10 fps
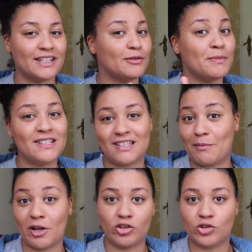In the
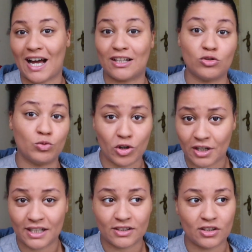meantime, I also had to
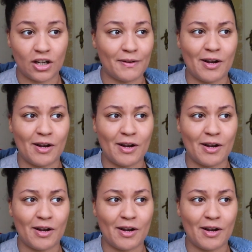work and stuff.